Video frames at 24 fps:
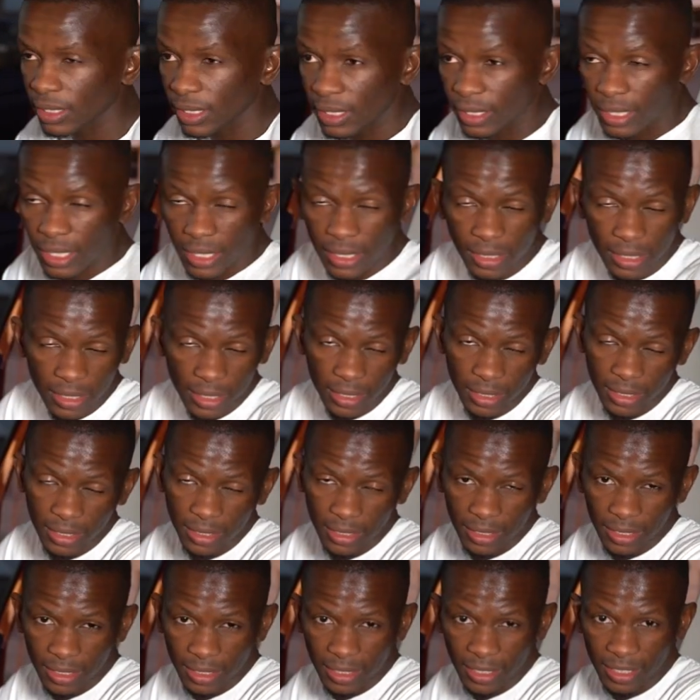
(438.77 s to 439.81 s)
that
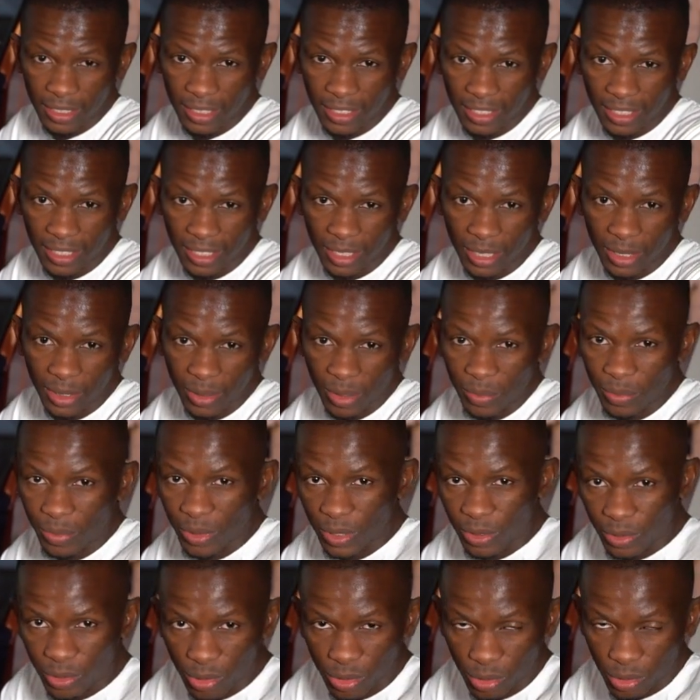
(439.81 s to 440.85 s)

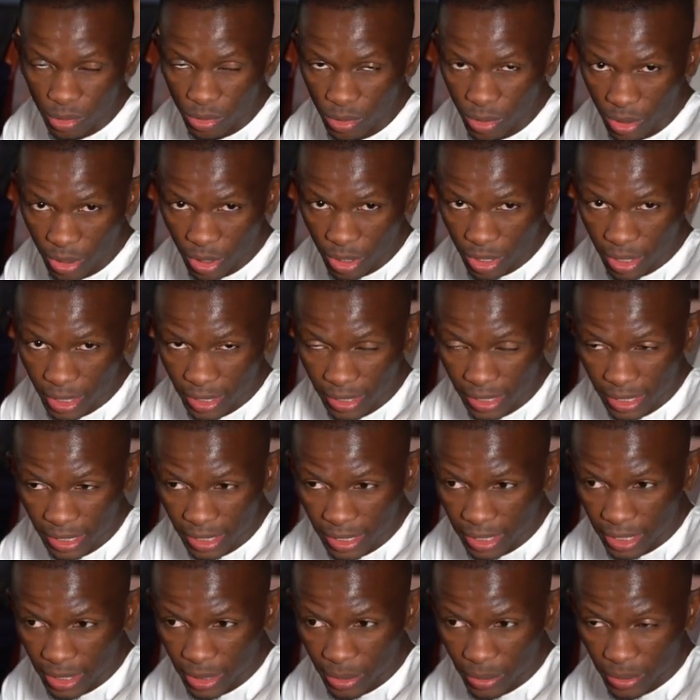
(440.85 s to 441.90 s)
1.2
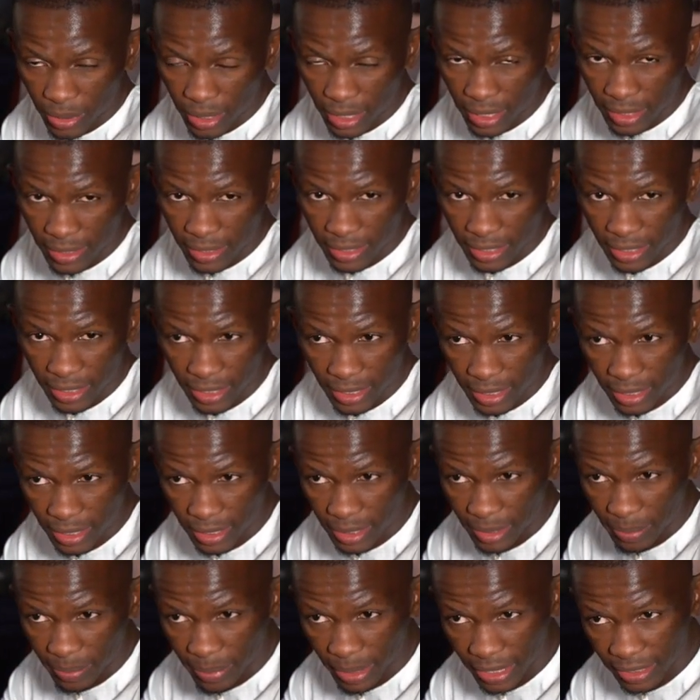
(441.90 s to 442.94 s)
there was
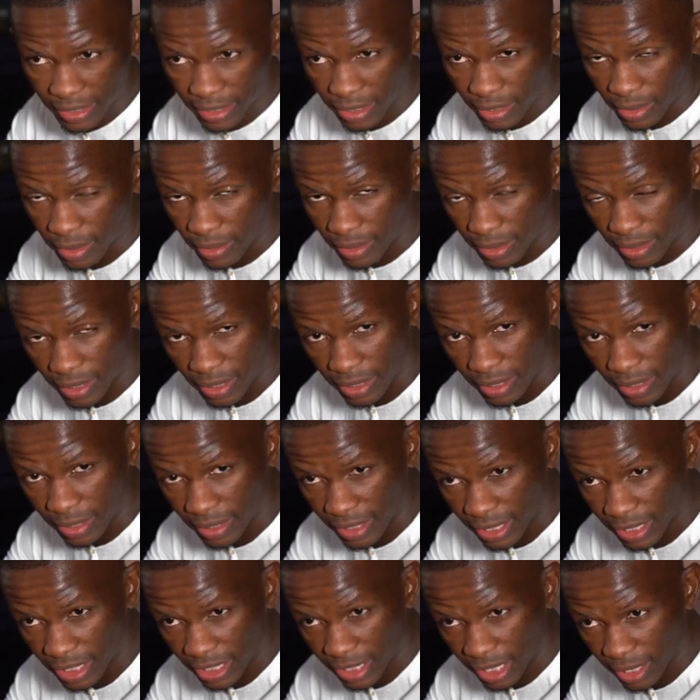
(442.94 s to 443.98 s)
a parcel,
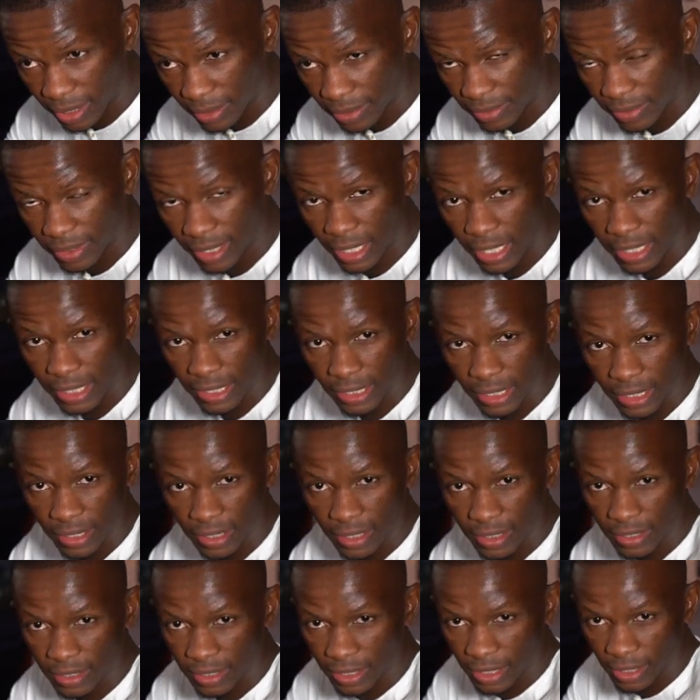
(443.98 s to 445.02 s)
the shelf underneath
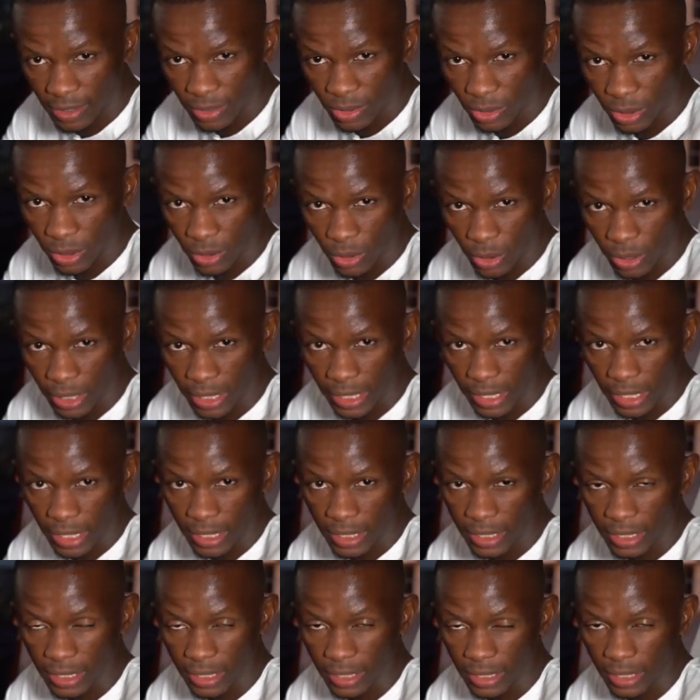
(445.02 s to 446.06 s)
the seat, so you don't get
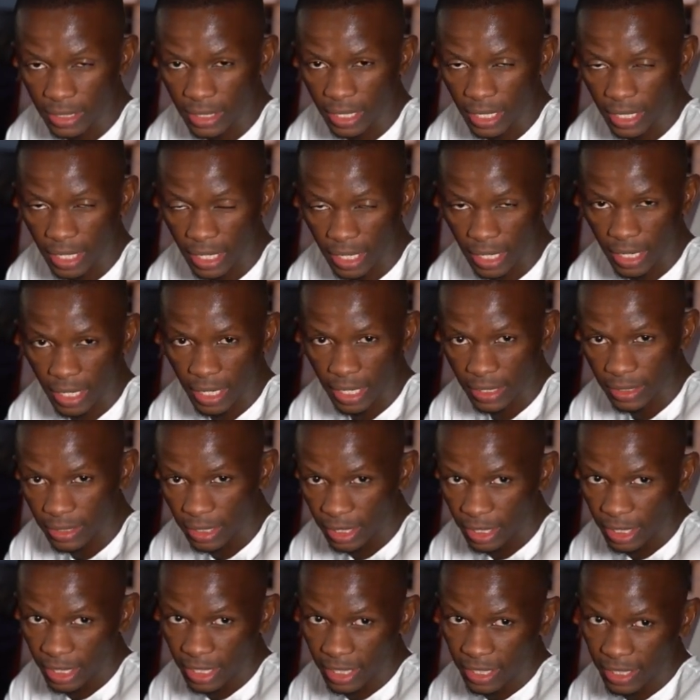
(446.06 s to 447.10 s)
it in the R line.
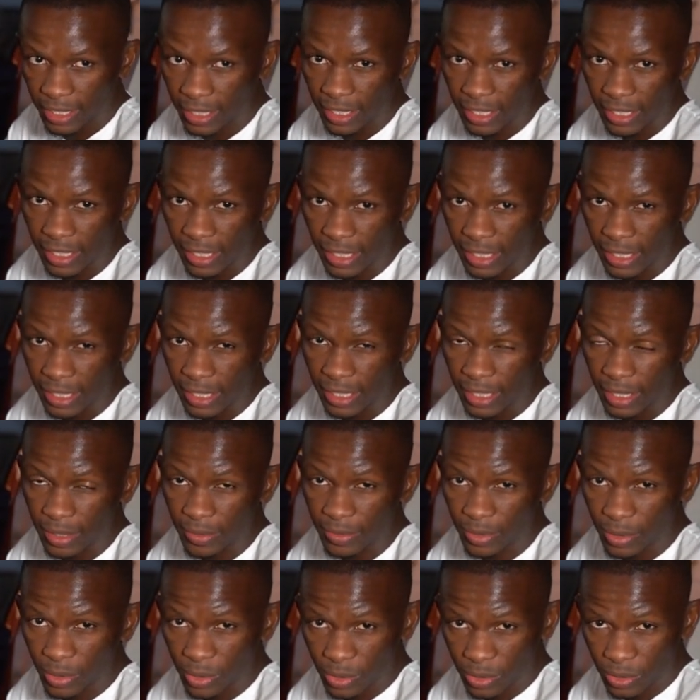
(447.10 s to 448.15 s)
And
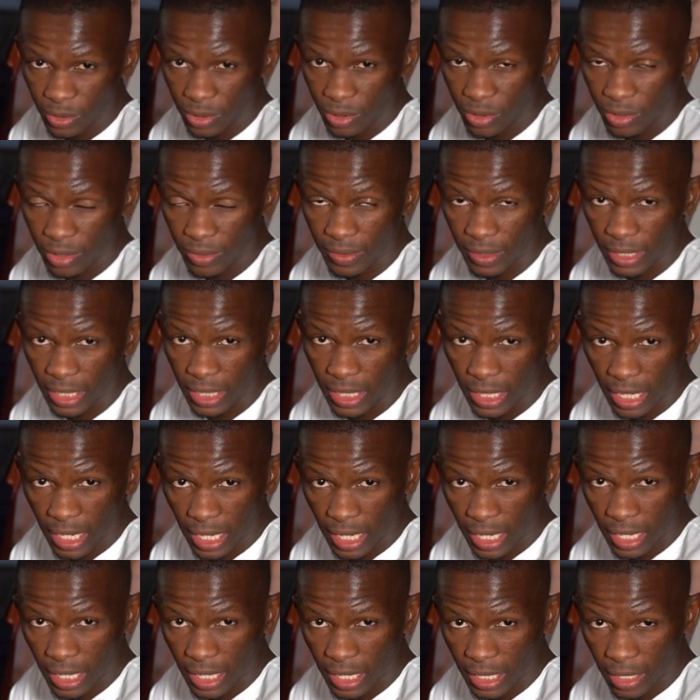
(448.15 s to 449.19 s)
I've also driven
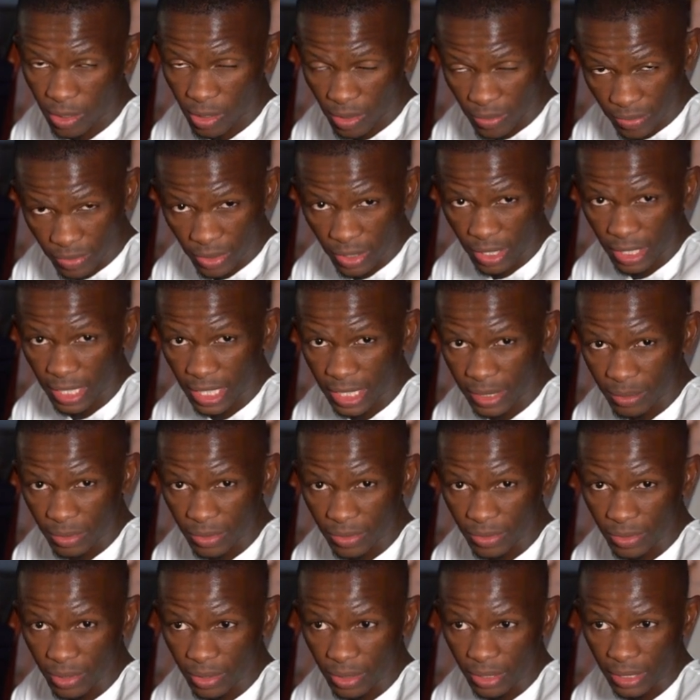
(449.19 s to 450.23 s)
a comfort line
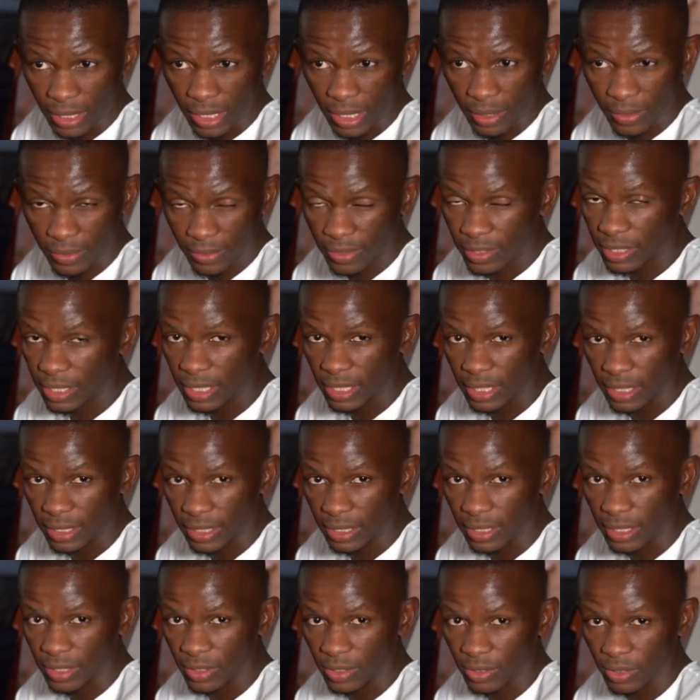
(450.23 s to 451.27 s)
before, and I've
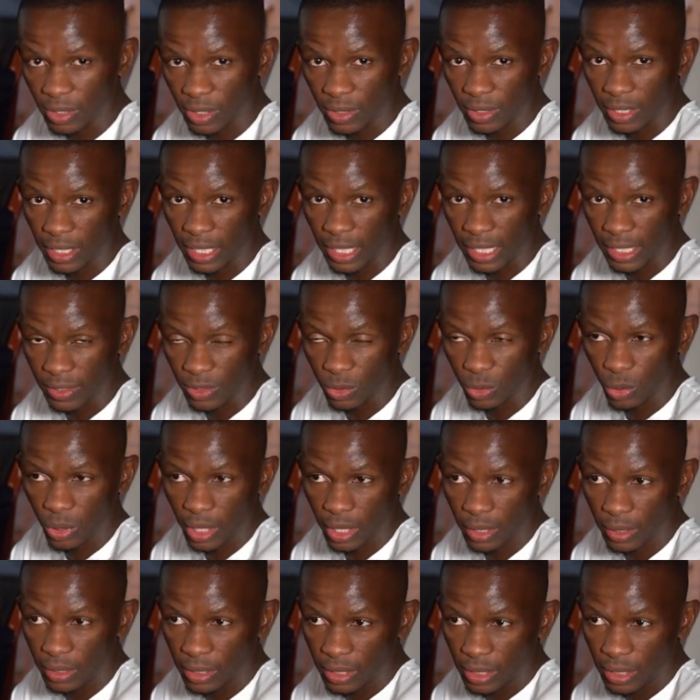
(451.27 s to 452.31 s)
seen it's not there as well.